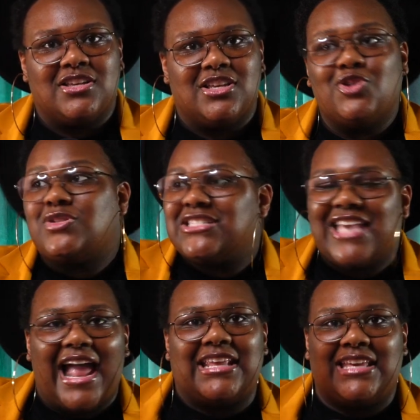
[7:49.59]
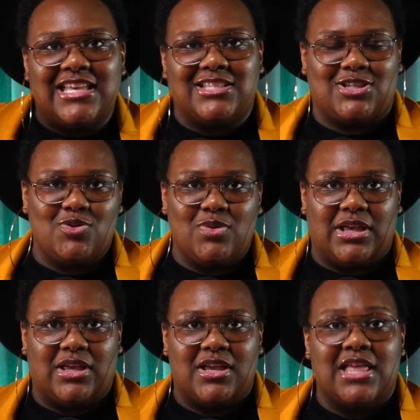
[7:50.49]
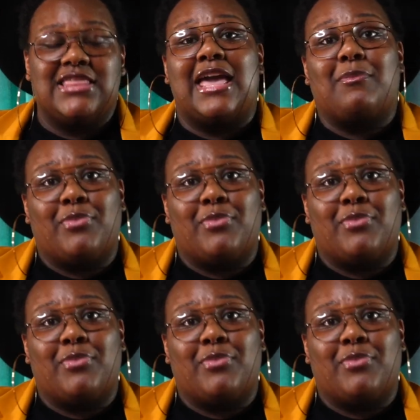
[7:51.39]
You just got to get to it. That